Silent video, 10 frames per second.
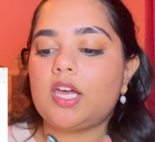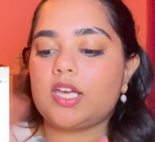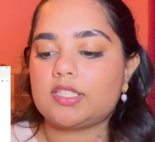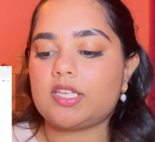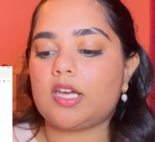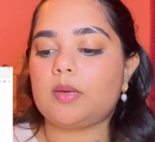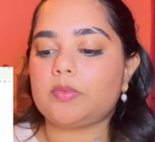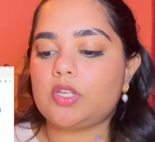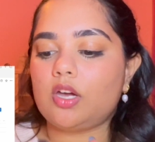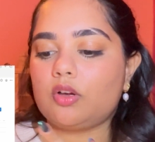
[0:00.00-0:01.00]

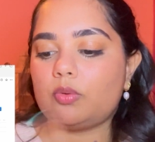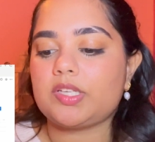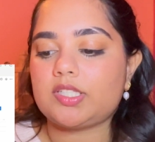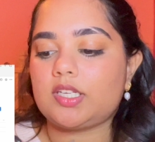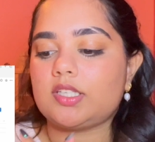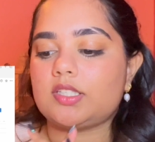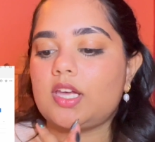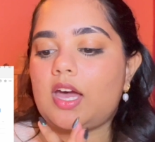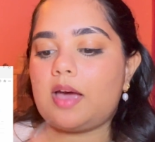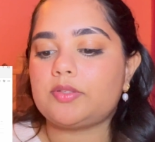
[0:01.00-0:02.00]
exams, quizzes,
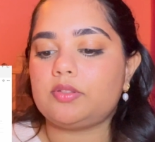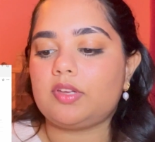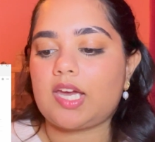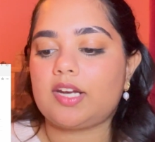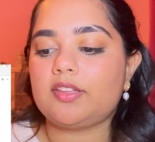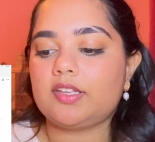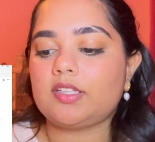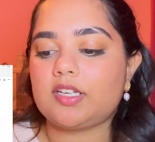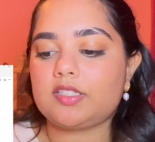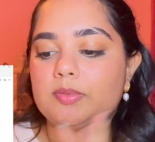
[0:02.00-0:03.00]
absolutely anything
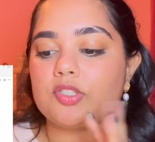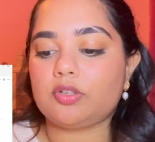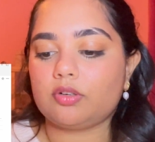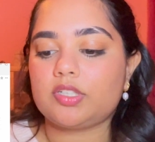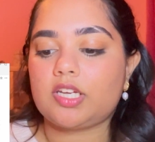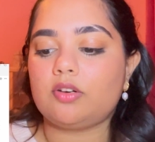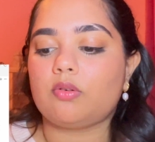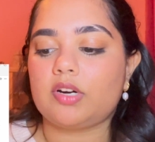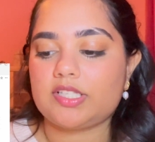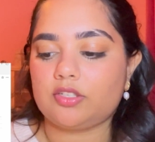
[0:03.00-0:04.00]
that needs to be turned in
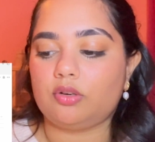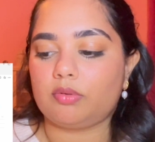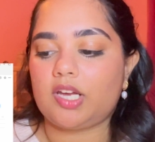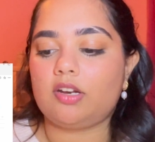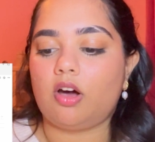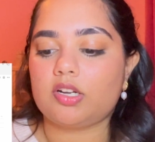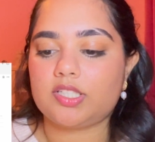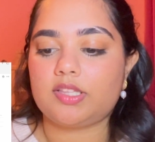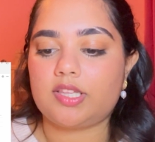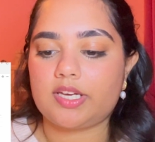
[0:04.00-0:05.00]
or is a grade
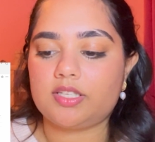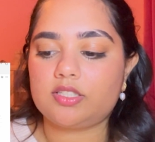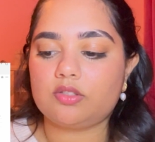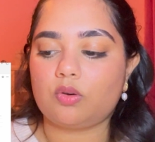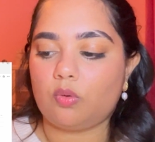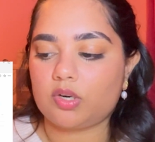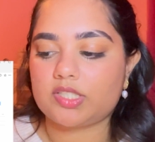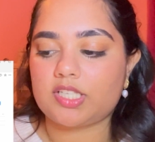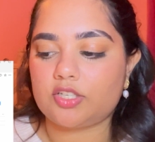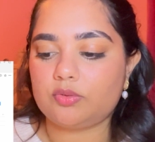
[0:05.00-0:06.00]
onto this course
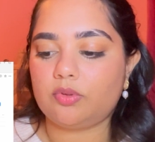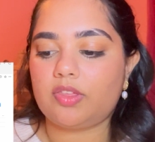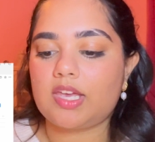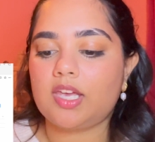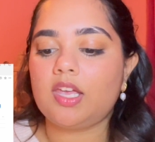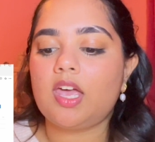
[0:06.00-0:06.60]
schedule thing,